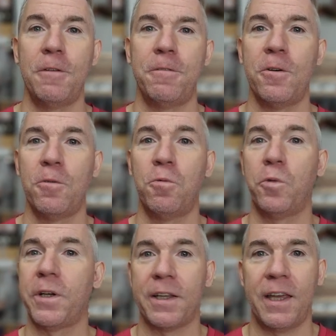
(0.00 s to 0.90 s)
if you
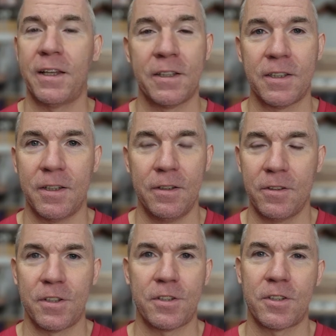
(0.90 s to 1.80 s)
can't
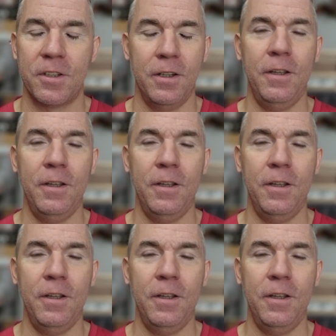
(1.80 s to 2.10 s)
just